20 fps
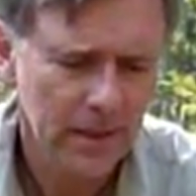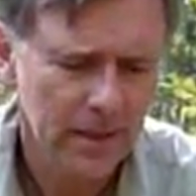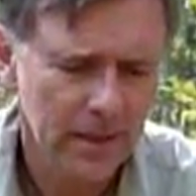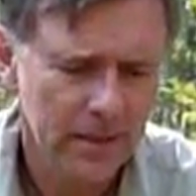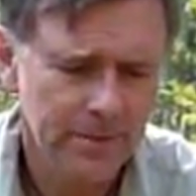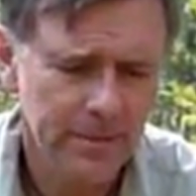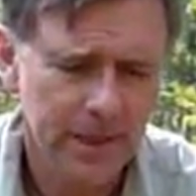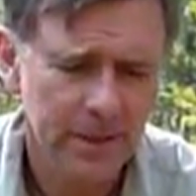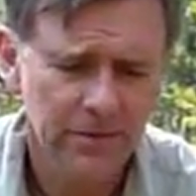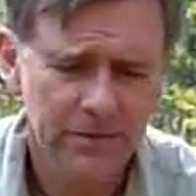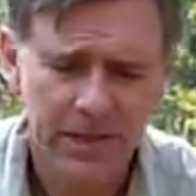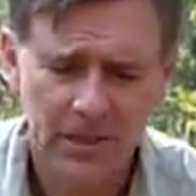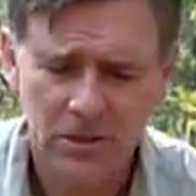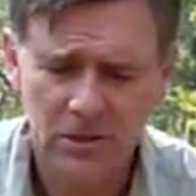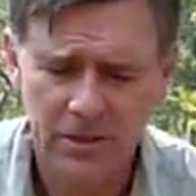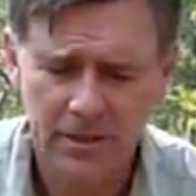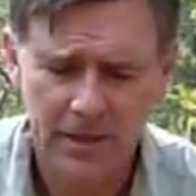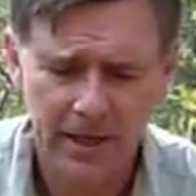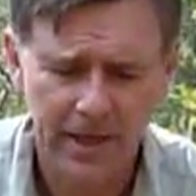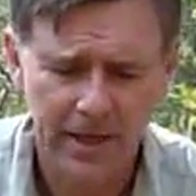It's
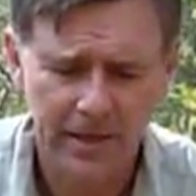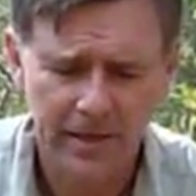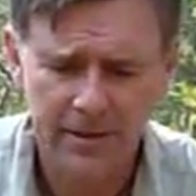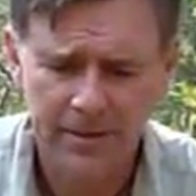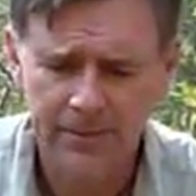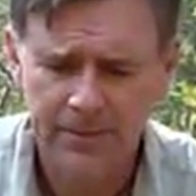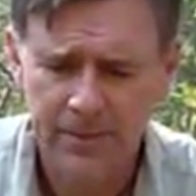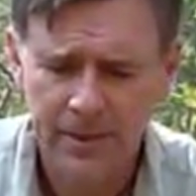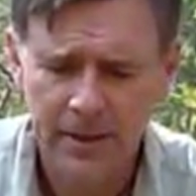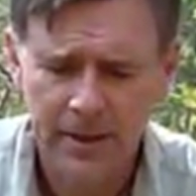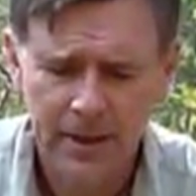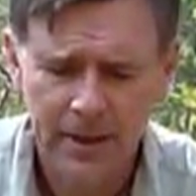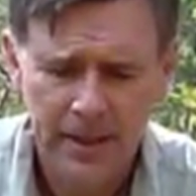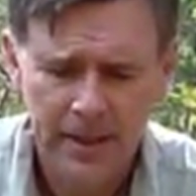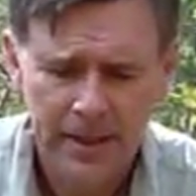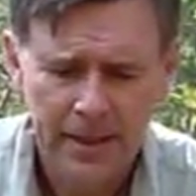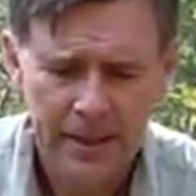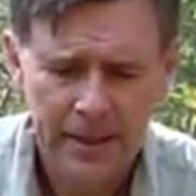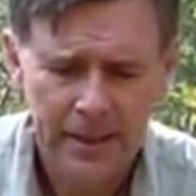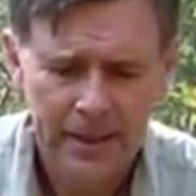manufactured in Canada.
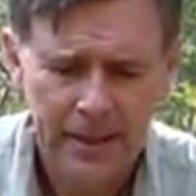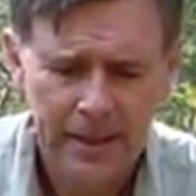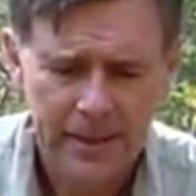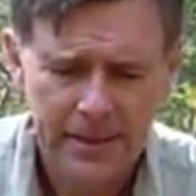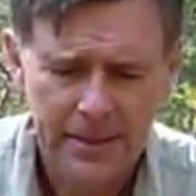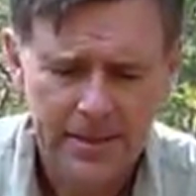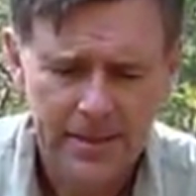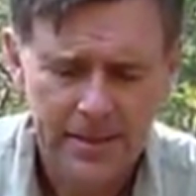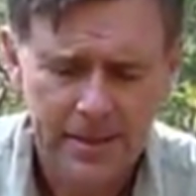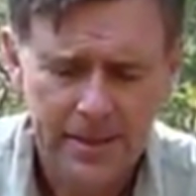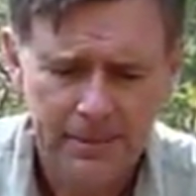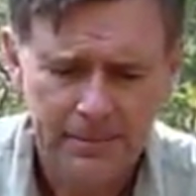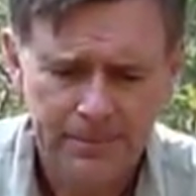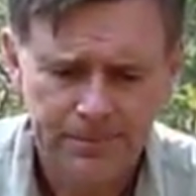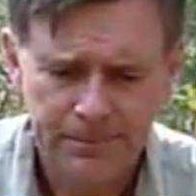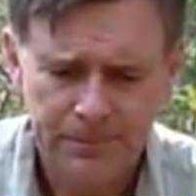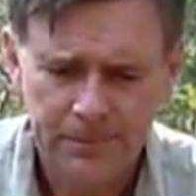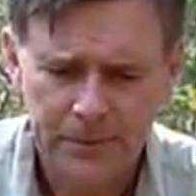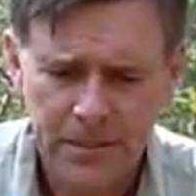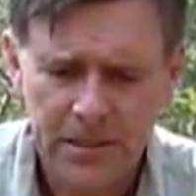It's a
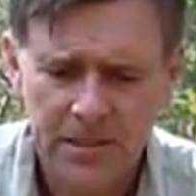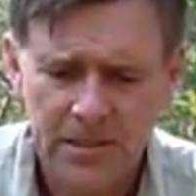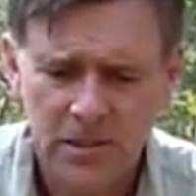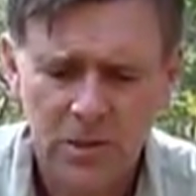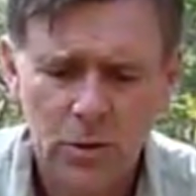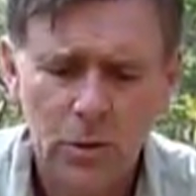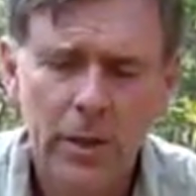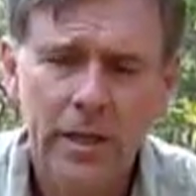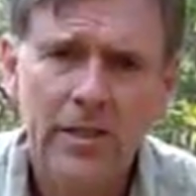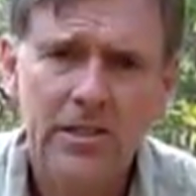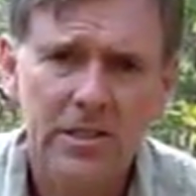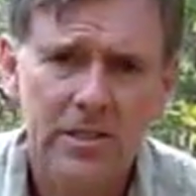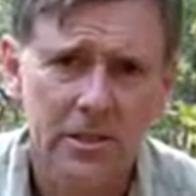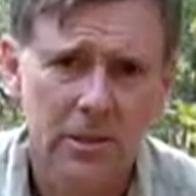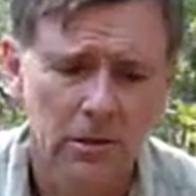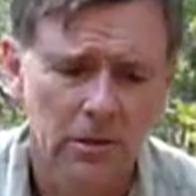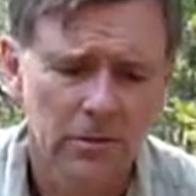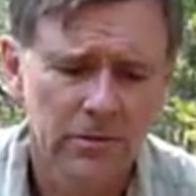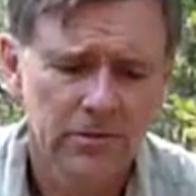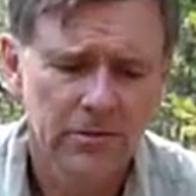twig
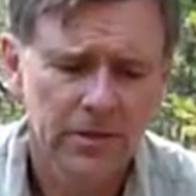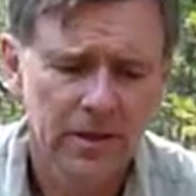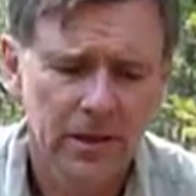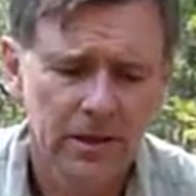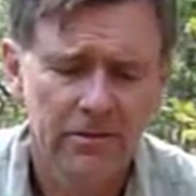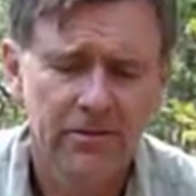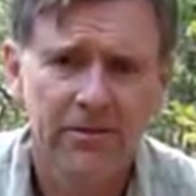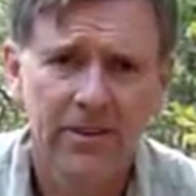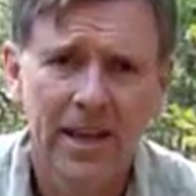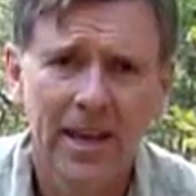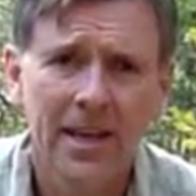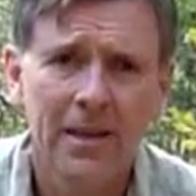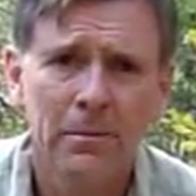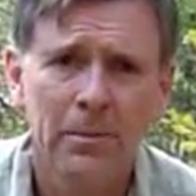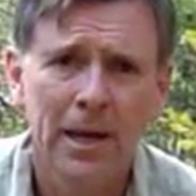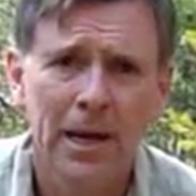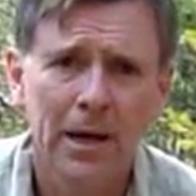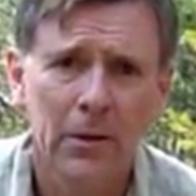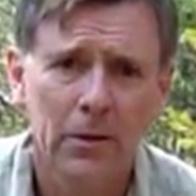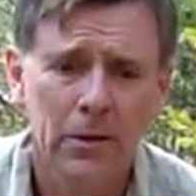stove, a
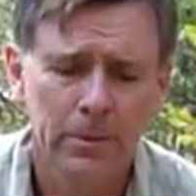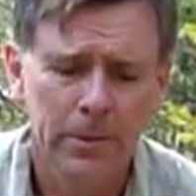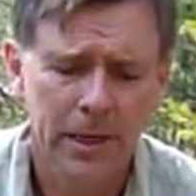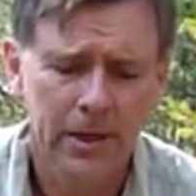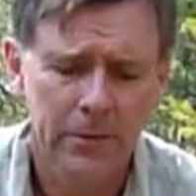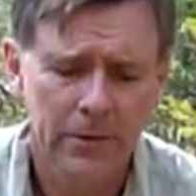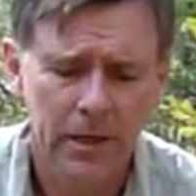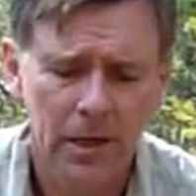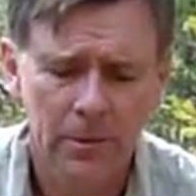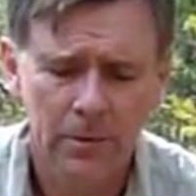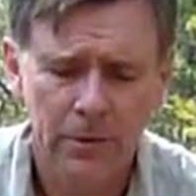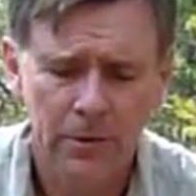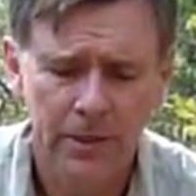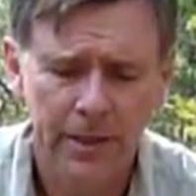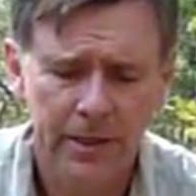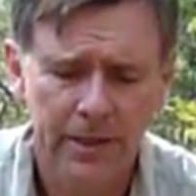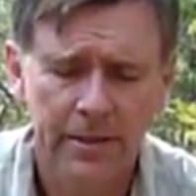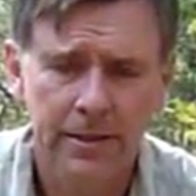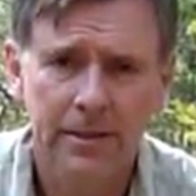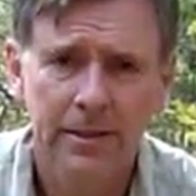fan-powered,
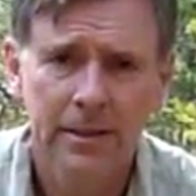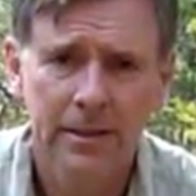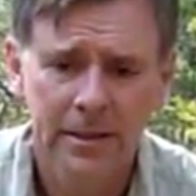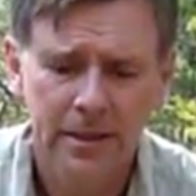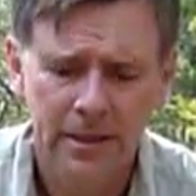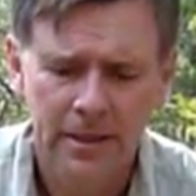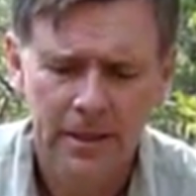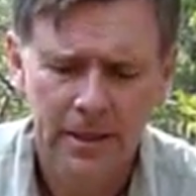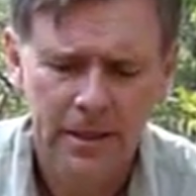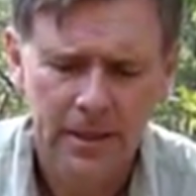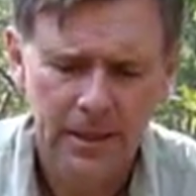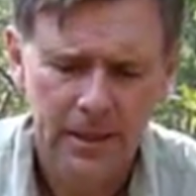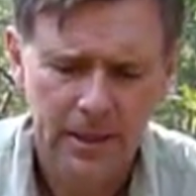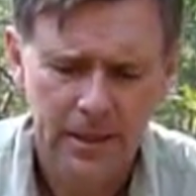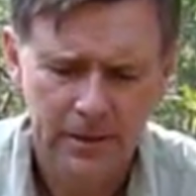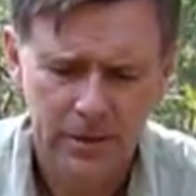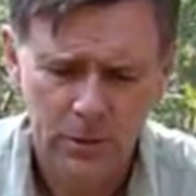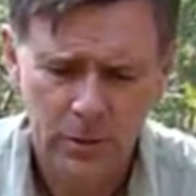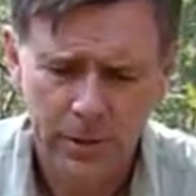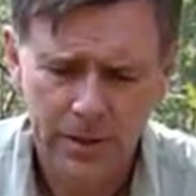battery-operated
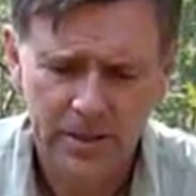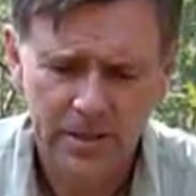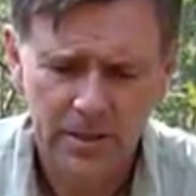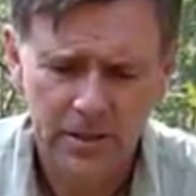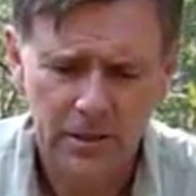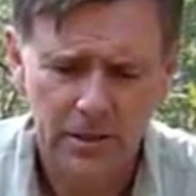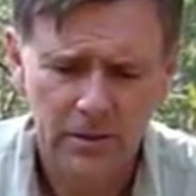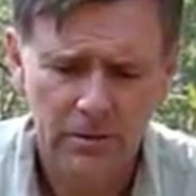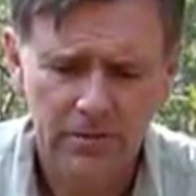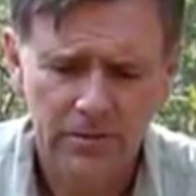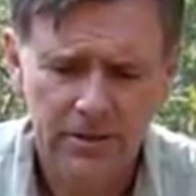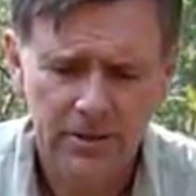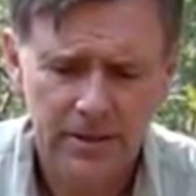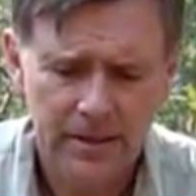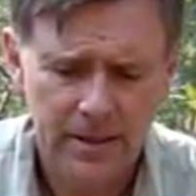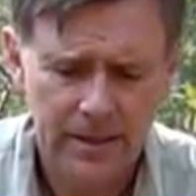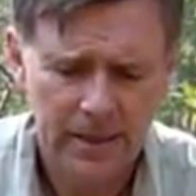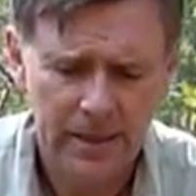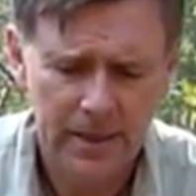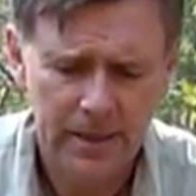twig stove
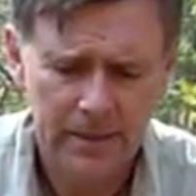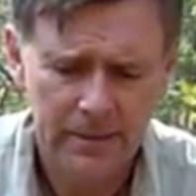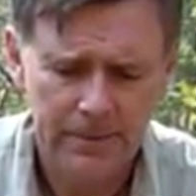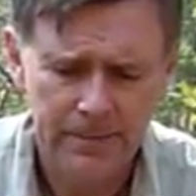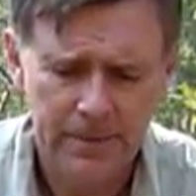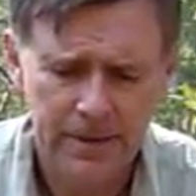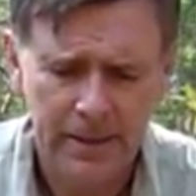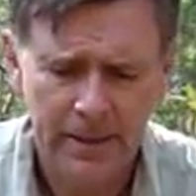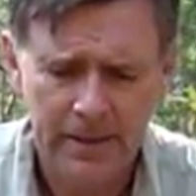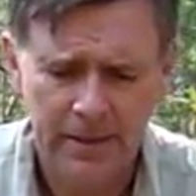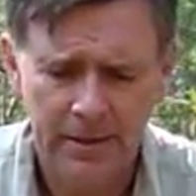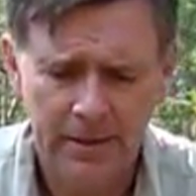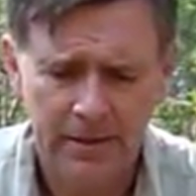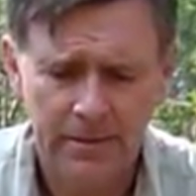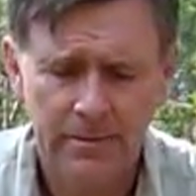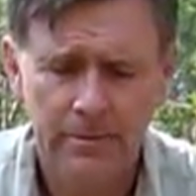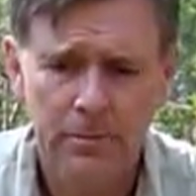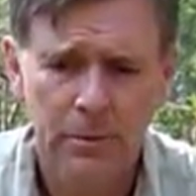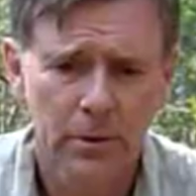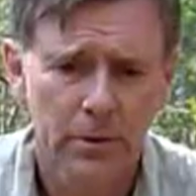that
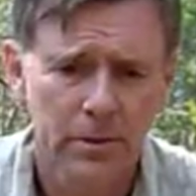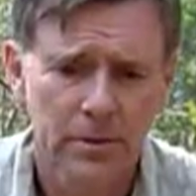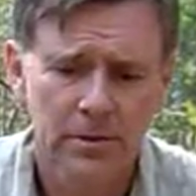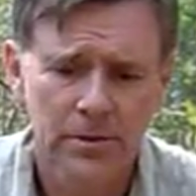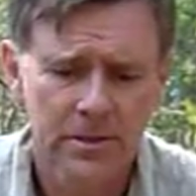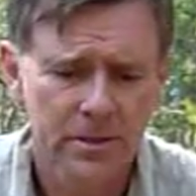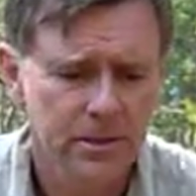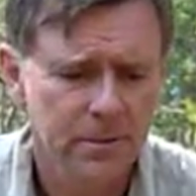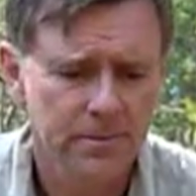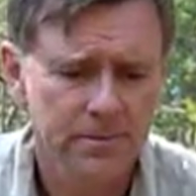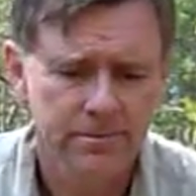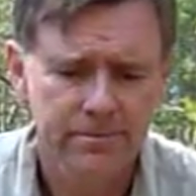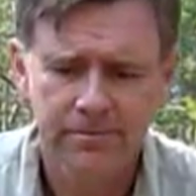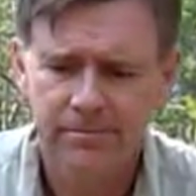burns